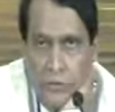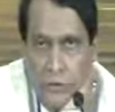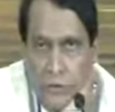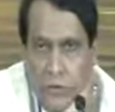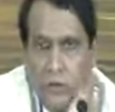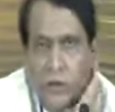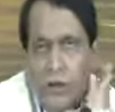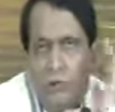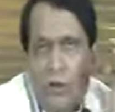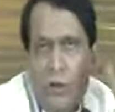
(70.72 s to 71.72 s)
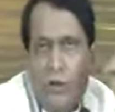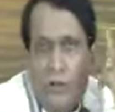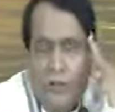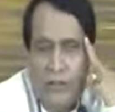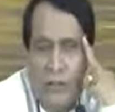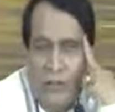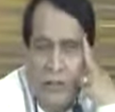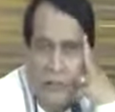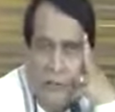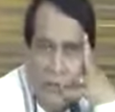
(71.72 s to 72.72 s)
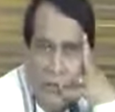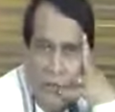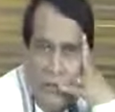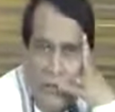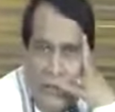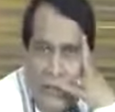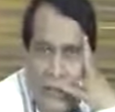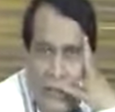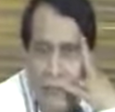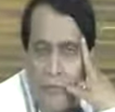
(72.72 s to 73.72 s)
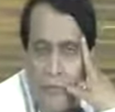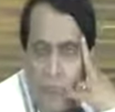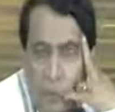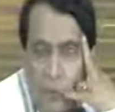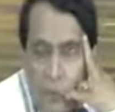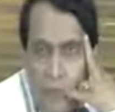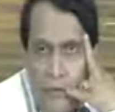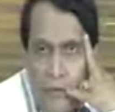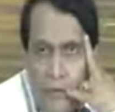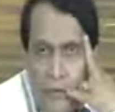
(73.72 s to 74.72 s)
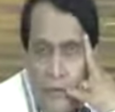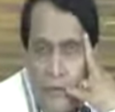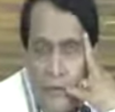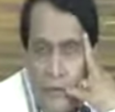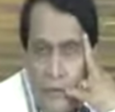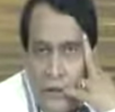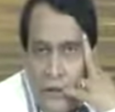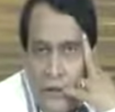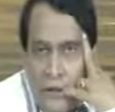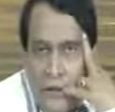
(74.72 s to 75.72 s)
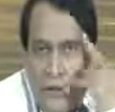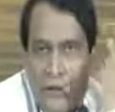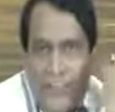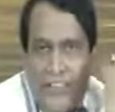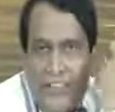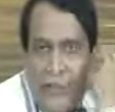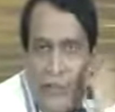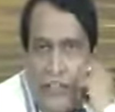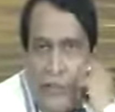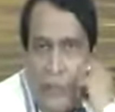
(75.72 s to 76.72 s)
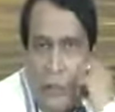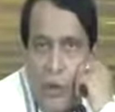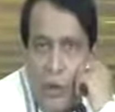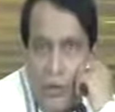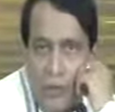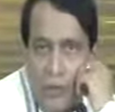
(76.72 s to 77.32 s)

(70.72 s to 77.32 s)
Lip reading: If all the operation of railway functions as they are supposed to be, I don't think safety can ever be compromised.